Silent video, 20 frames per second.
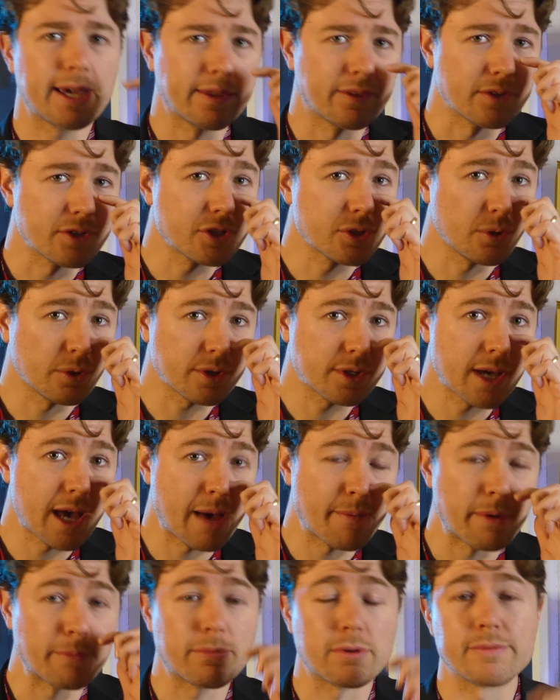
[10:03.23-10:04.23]
in the short
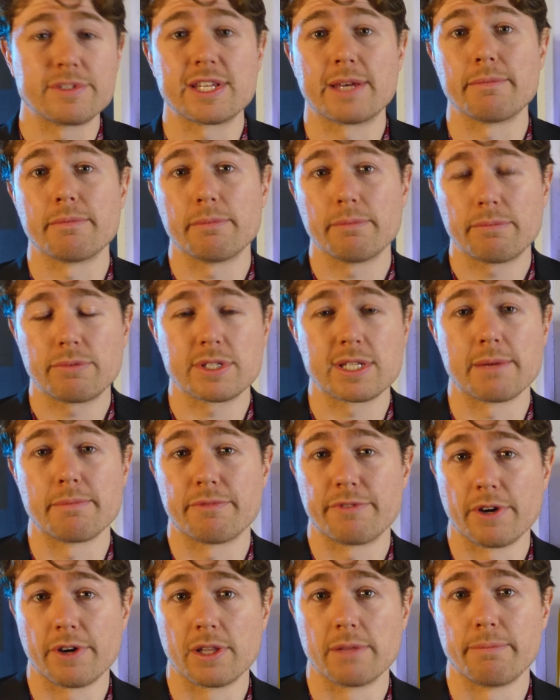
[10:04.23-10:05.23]
term and present
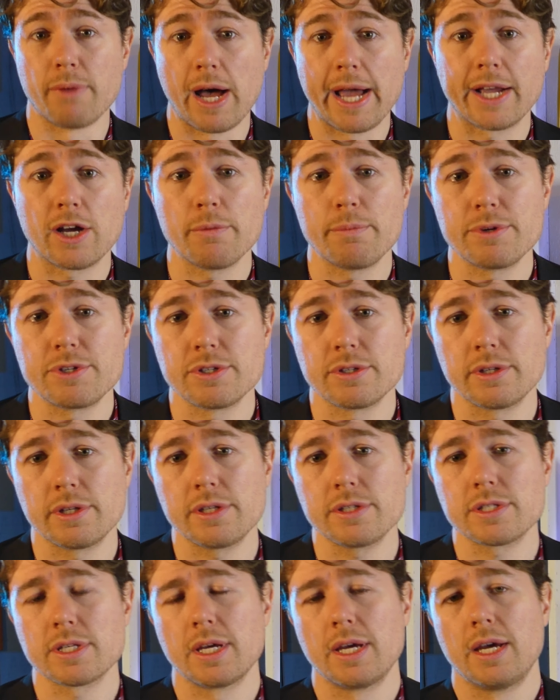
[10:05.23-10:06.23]
further buying
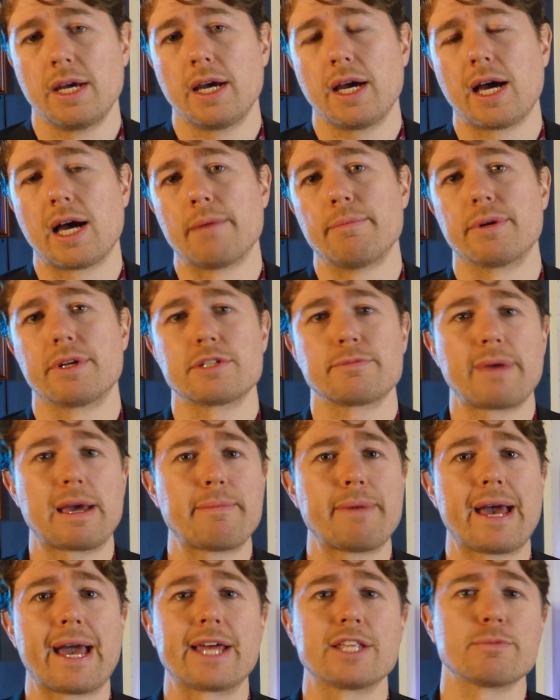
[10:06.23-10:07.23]
opportunities, but as
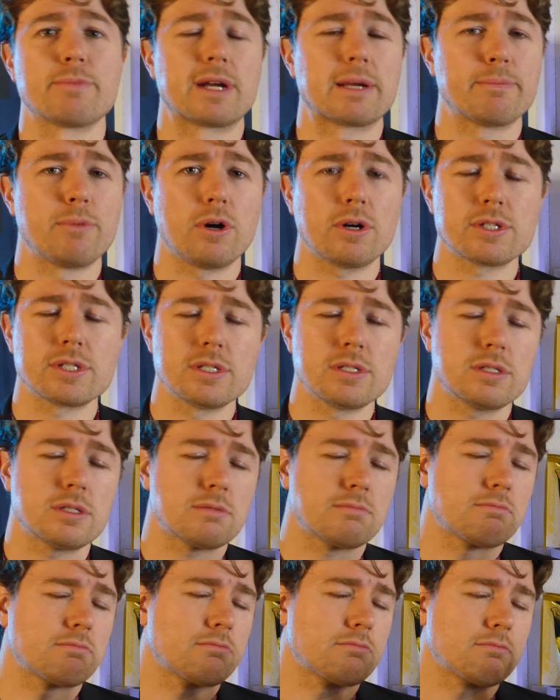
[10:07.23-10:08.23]
paper hands break boxes,
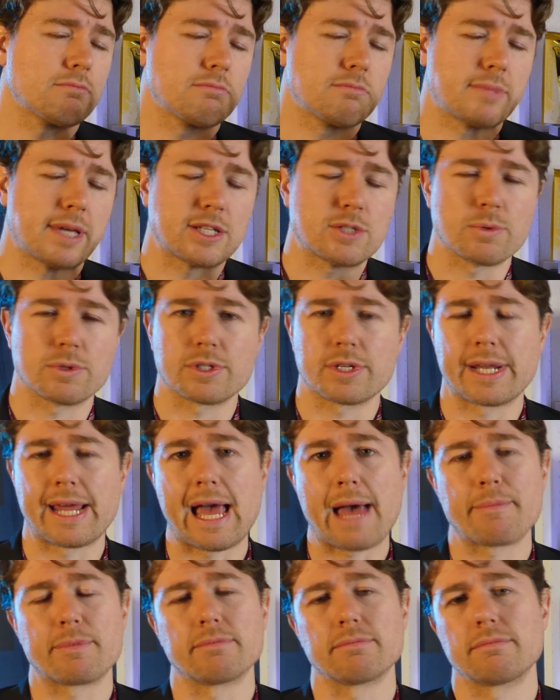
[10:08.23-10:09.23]
that's what's going to
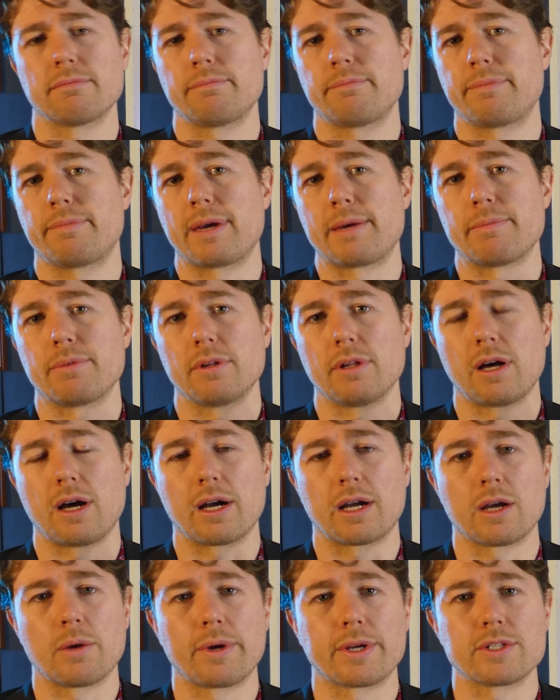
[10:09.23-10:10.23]
happen. People are
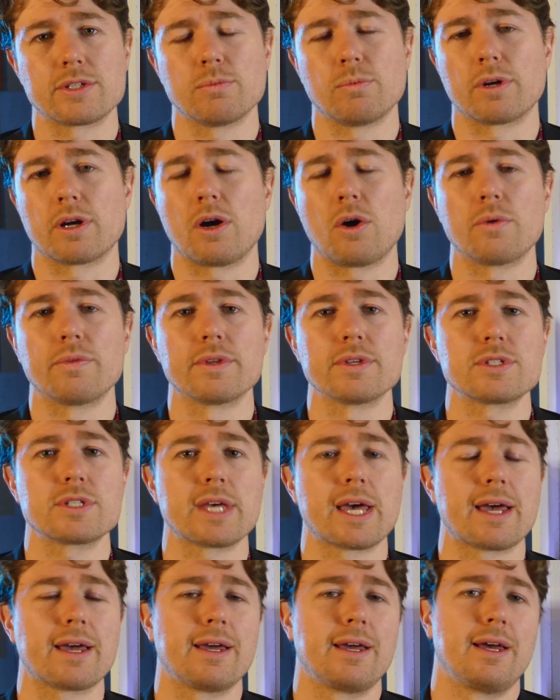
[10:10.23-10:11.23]
going to want to own this
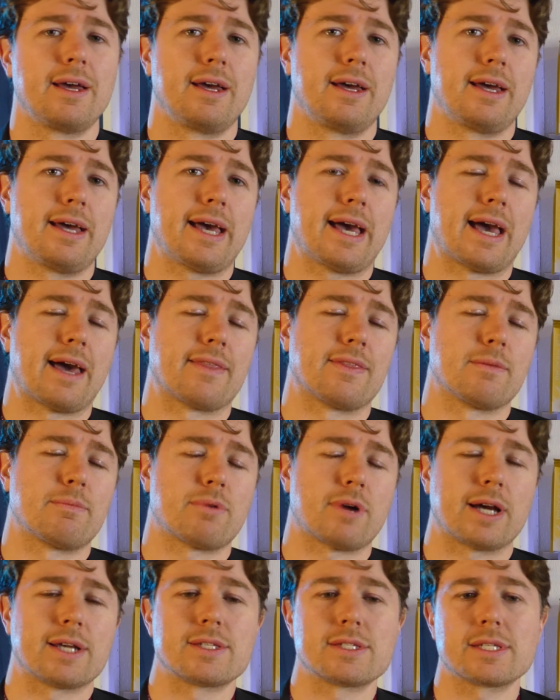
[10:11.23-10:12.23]
set and the
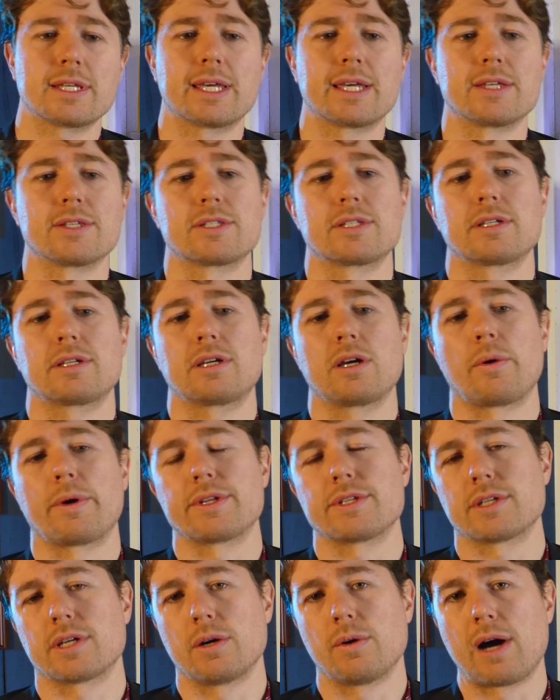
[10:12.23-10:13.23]
price is going
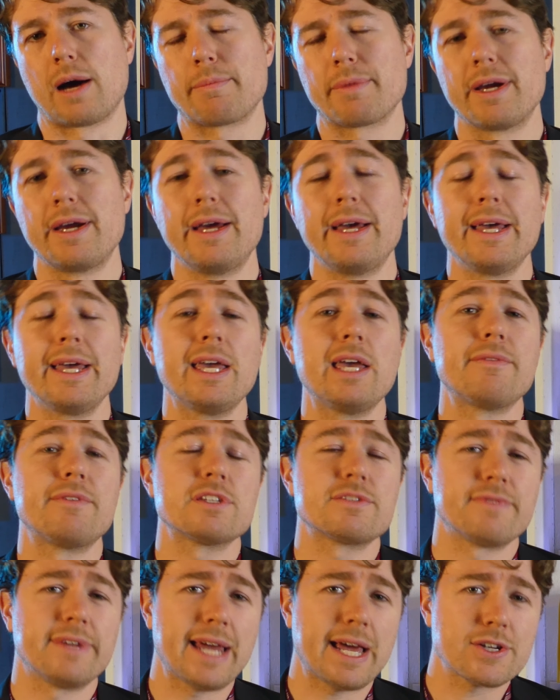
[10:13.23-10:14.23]
to go up. If it's
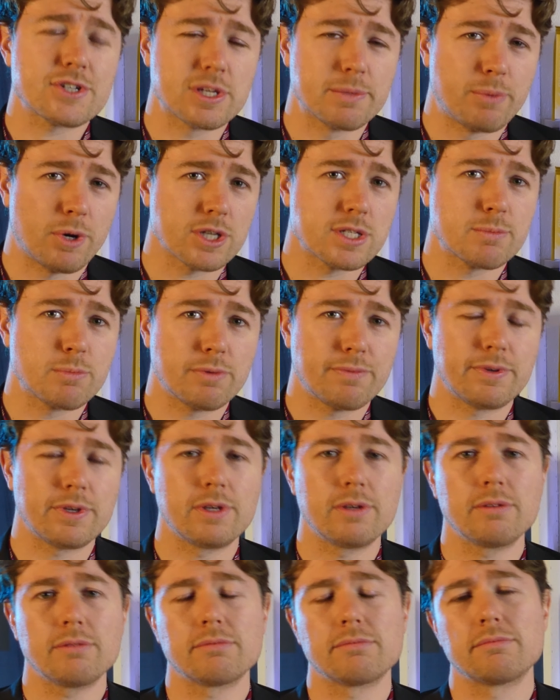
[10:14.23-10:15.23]
financially possible for
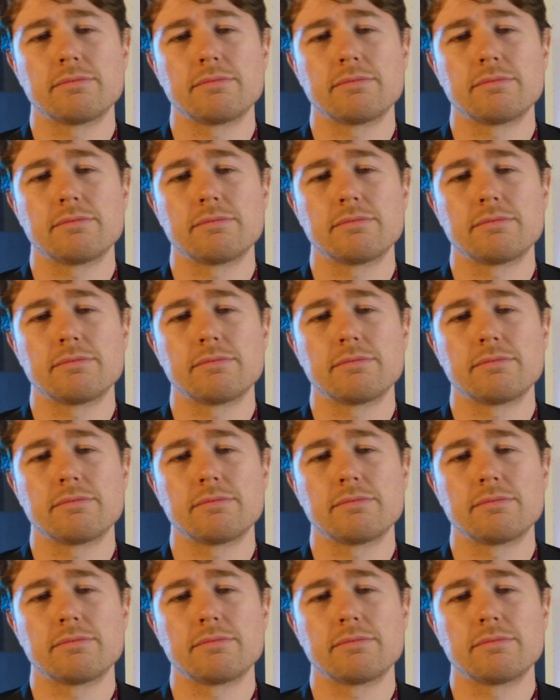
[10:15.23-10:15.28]
you,